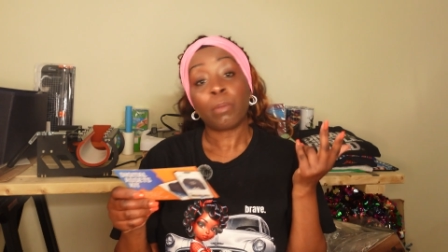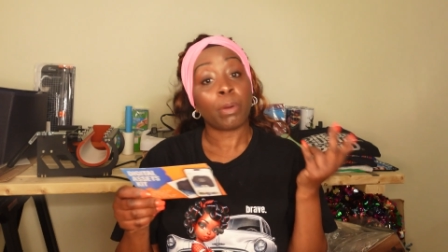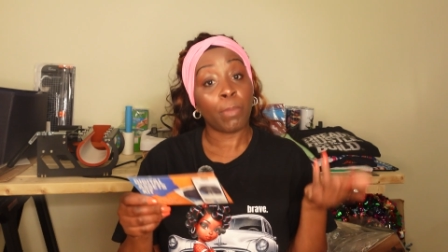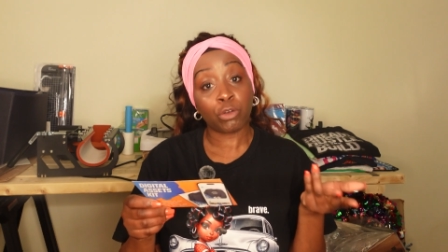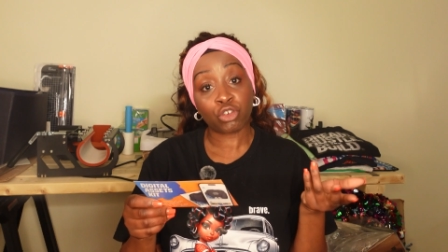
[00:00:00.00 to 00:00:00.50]

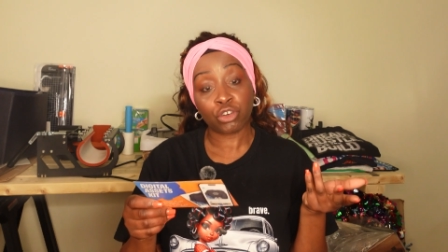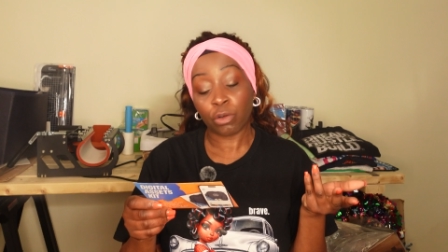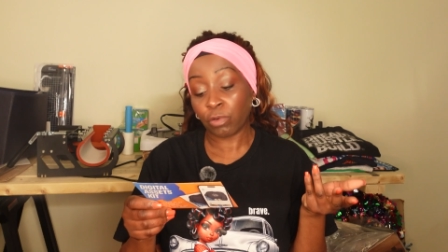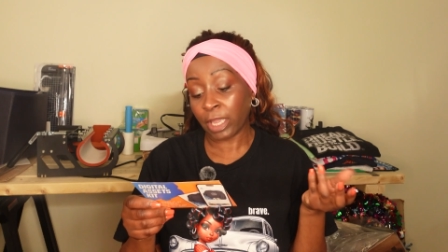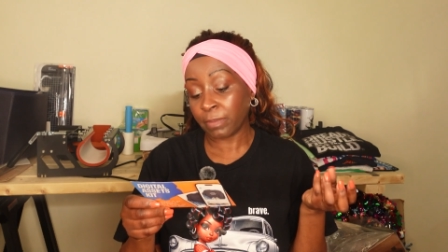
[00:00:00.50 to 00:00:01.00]

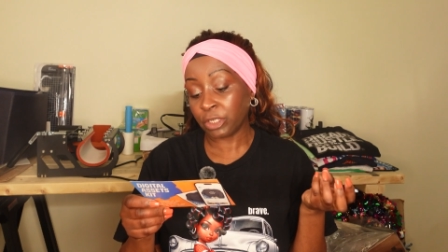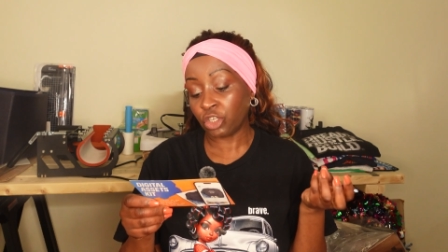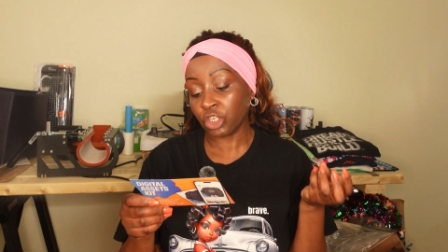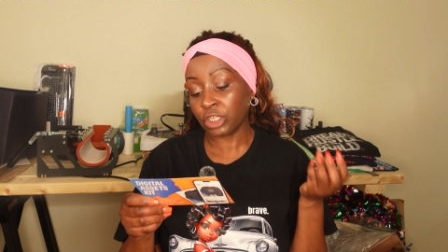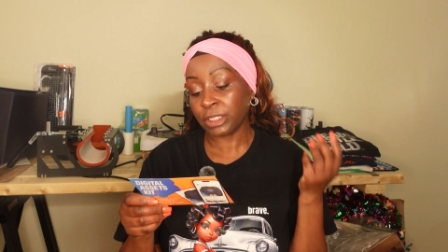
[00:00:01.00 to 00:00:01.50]
promotional
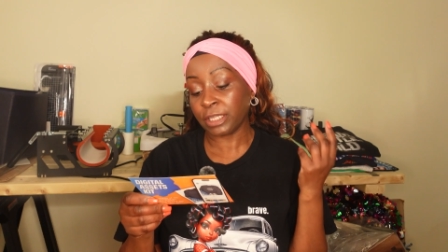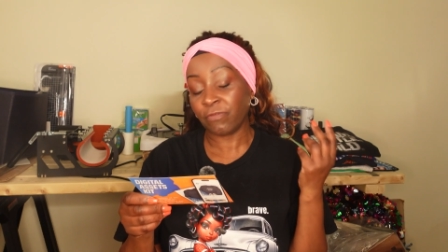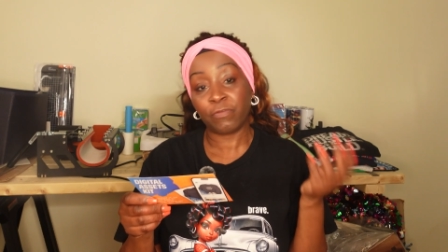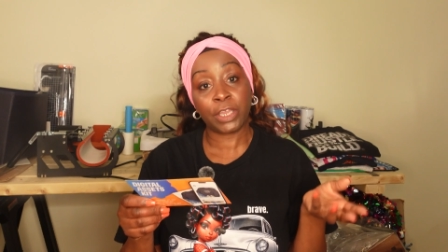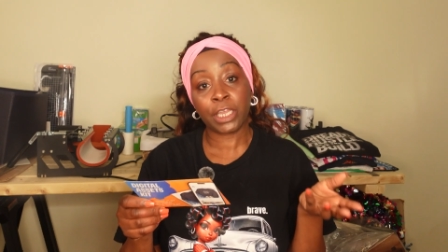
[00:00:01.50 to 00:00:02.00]
images,
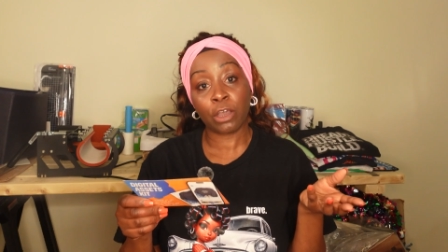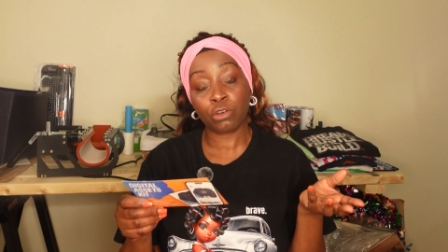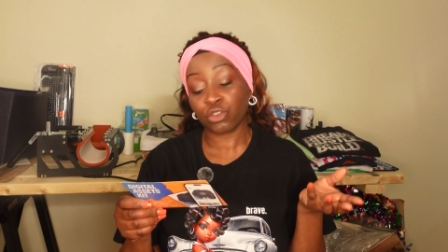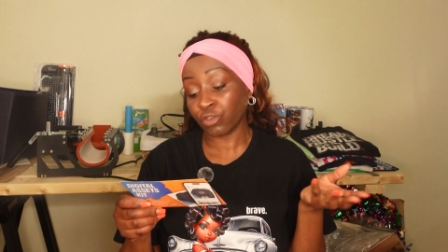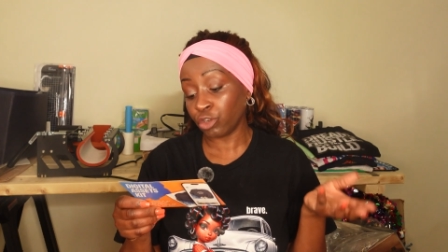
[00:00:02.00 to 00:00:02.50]

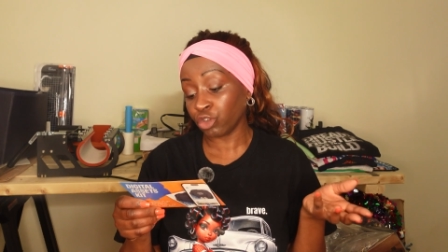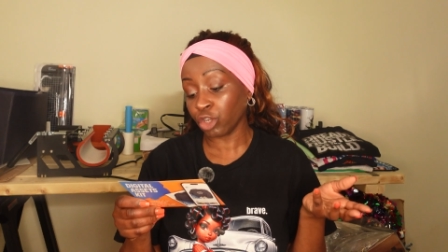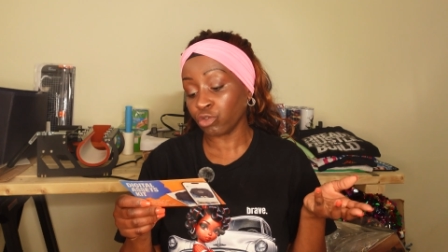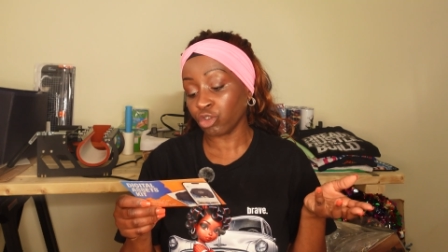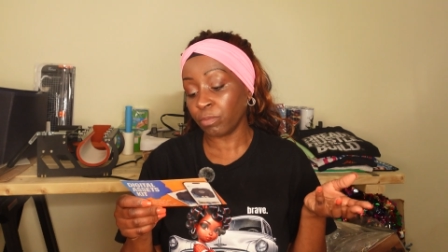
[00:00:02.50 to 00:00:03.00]
videos for your
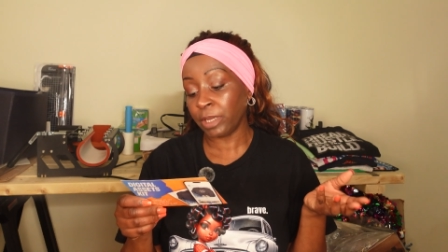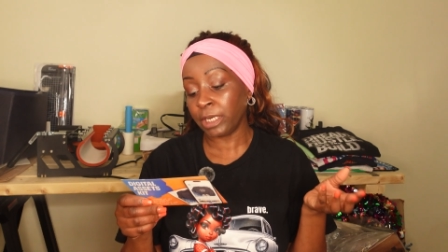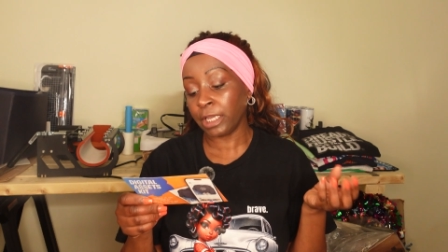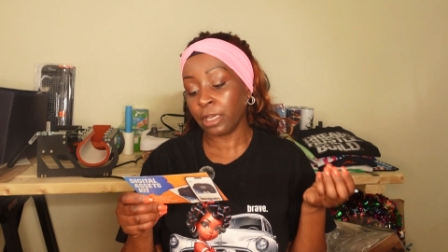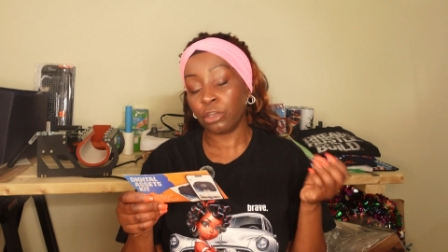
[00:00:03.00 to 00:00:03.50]
social
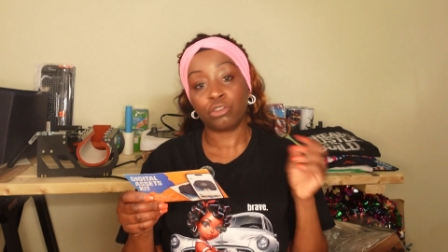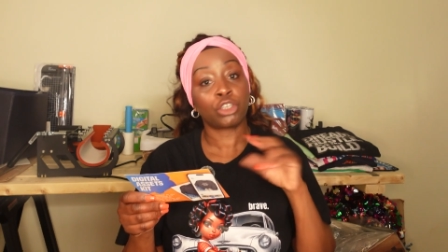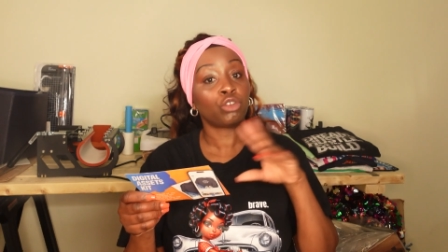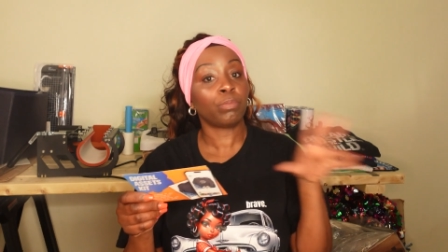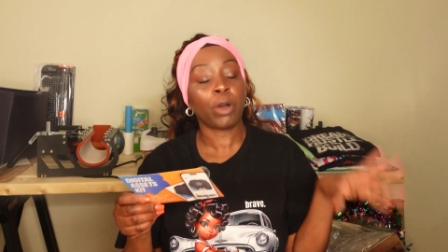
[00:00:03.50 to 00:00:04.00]
media. You
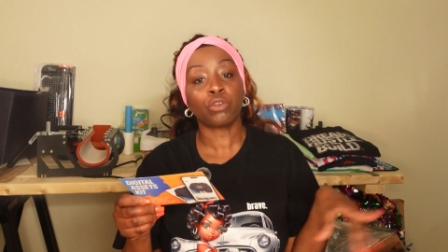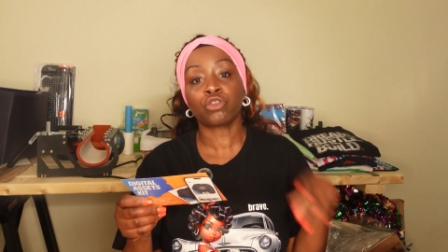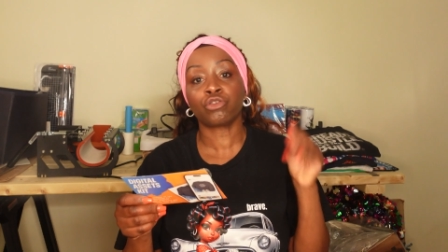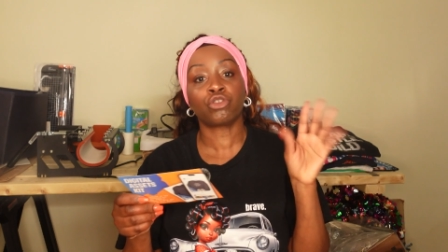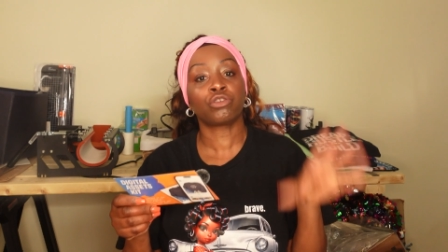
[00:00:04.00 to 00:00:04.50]
can do
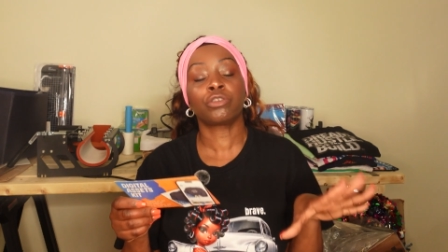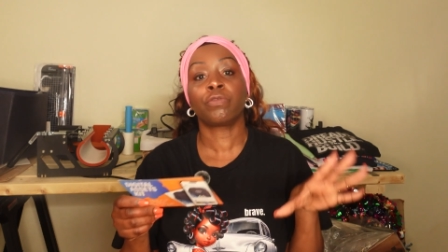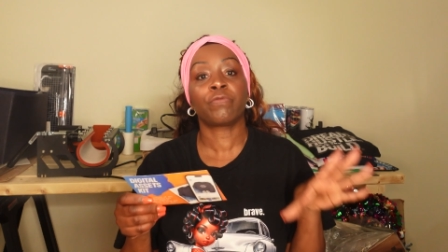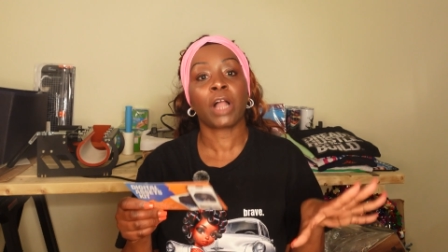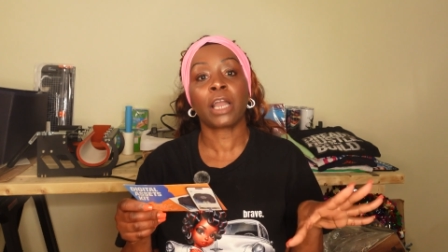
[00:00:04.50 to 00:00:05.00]
posters, you can
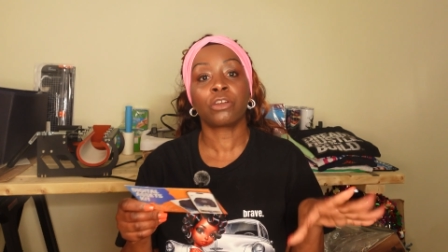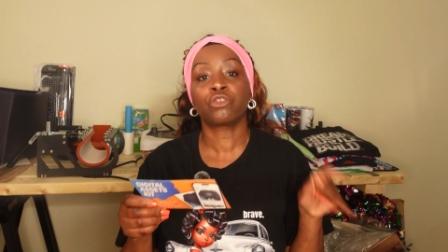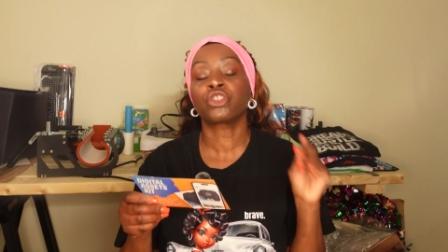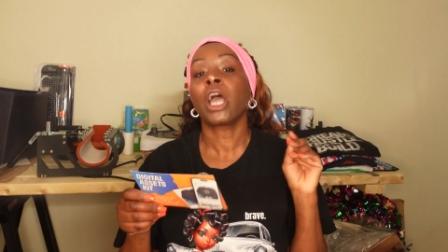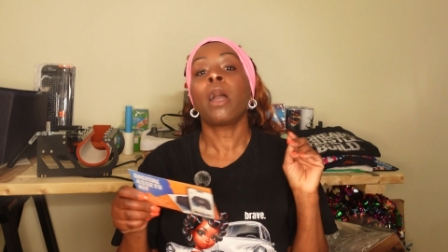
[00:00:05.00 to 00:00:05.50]
do
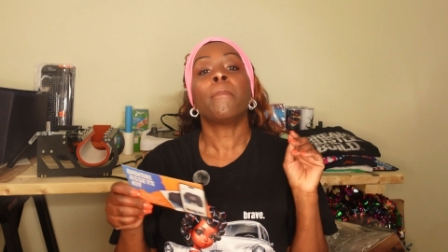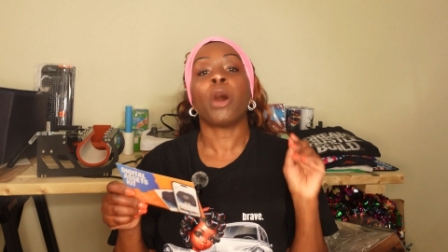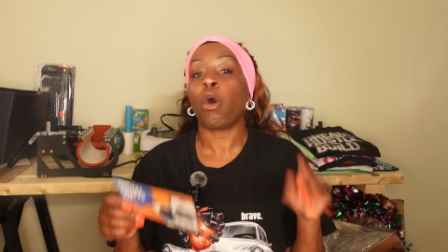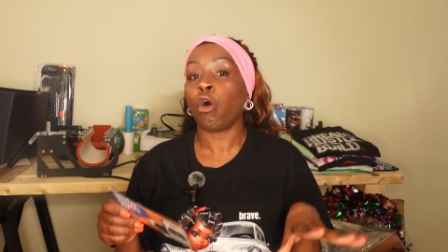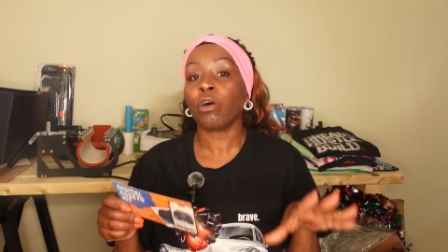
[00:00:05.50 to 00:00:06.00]
flyers,
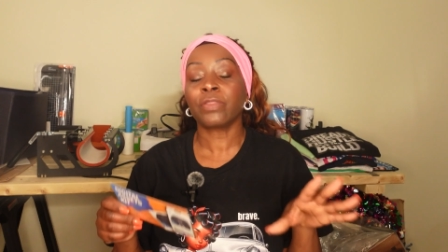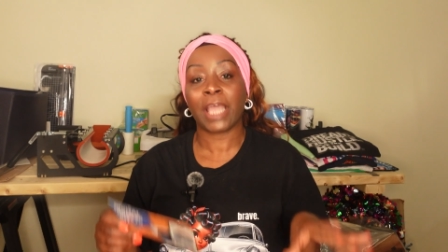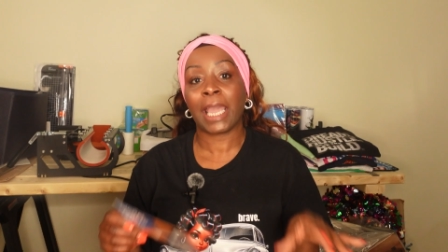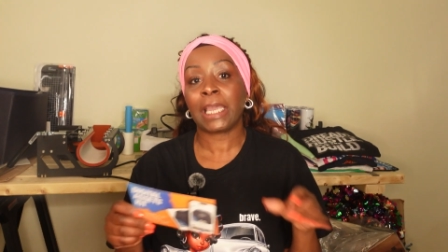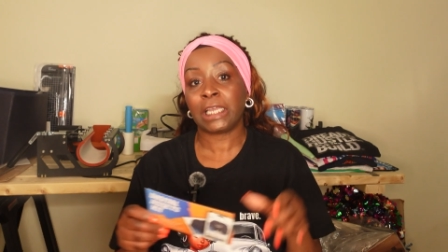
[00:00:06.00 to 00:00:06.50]
but all
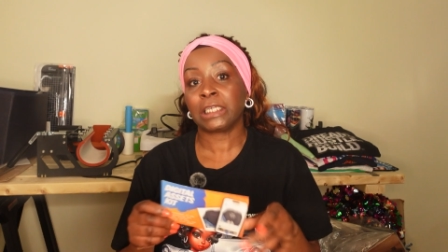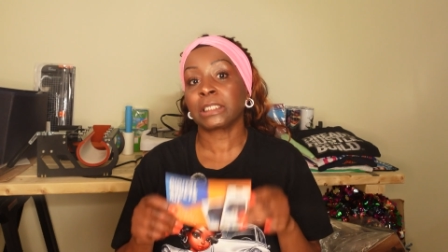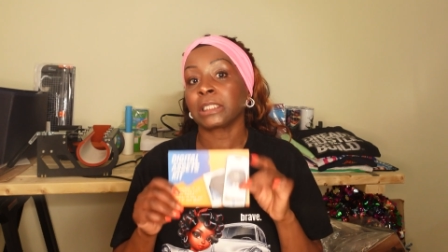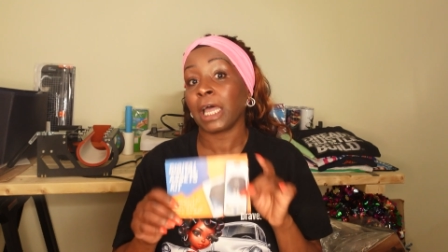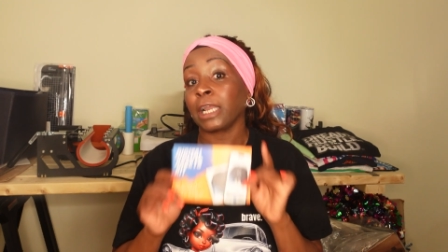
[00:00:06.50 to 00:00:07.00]
that
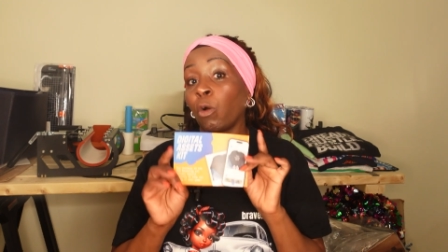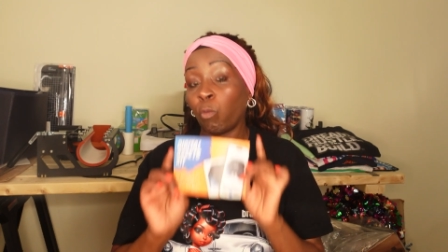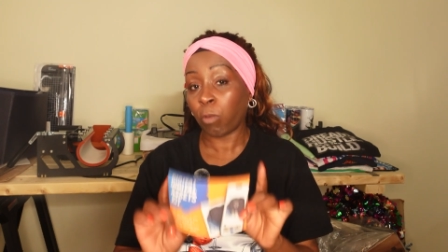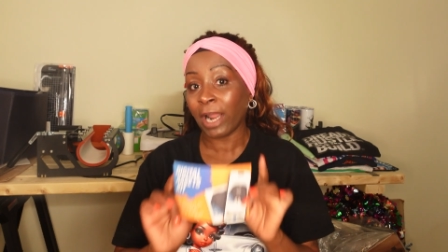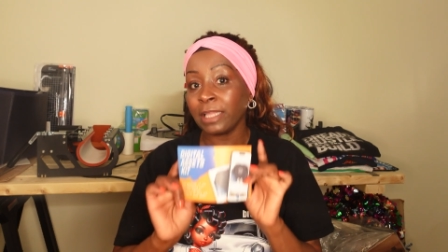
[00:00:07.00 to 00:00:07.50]
is like
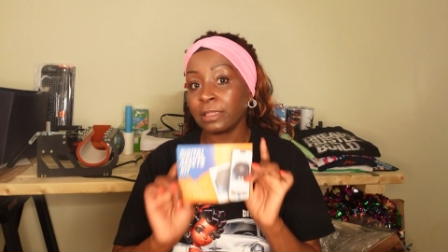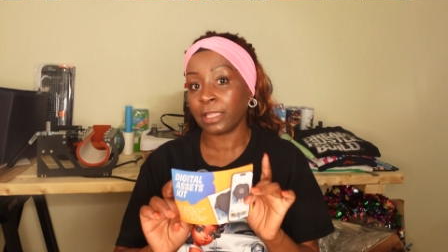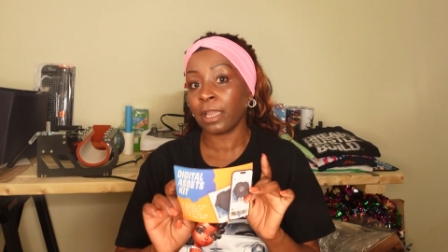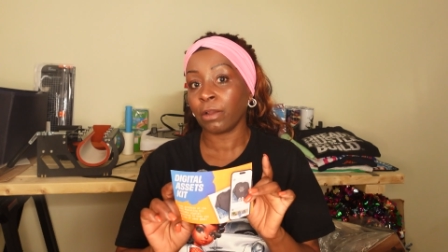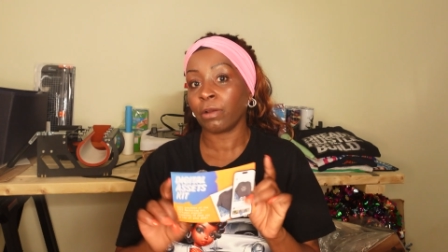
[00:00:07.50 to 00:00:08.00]
right
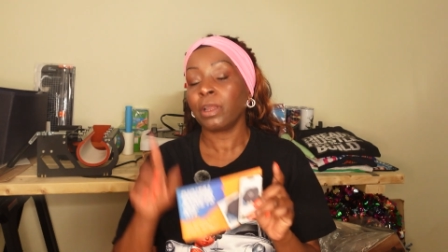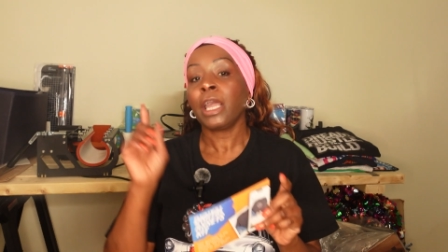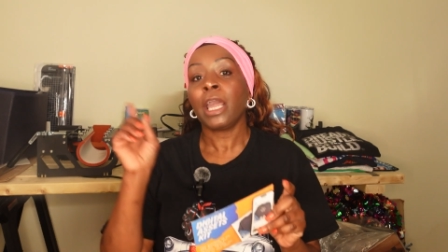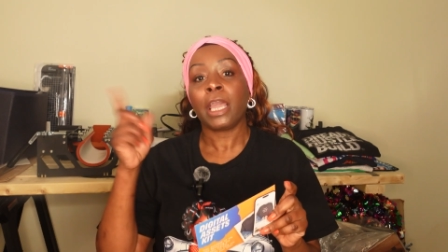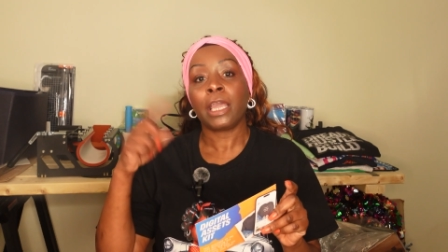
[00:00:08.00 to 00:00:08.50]
there
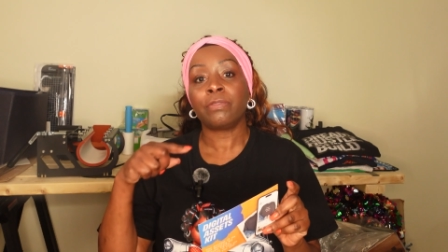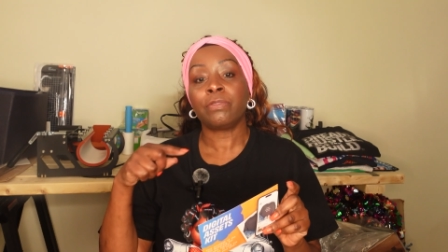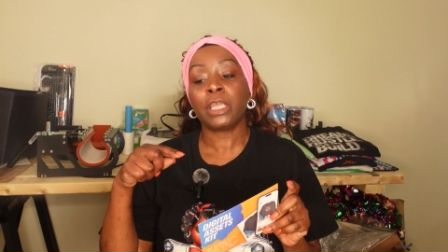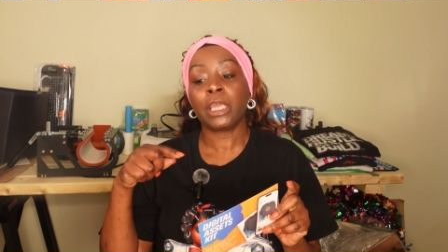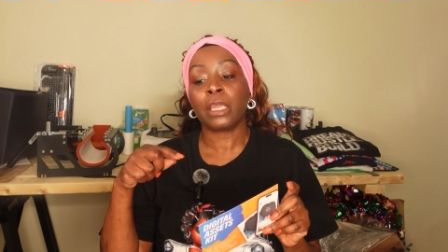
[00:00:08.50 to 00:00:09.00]

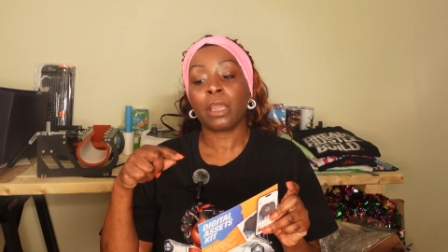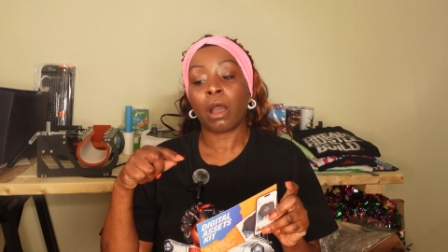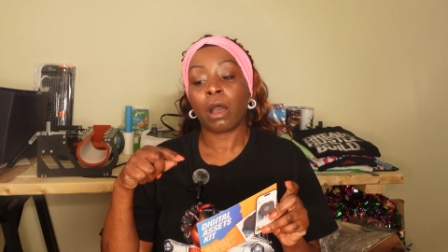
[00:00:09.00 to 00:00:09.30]
in the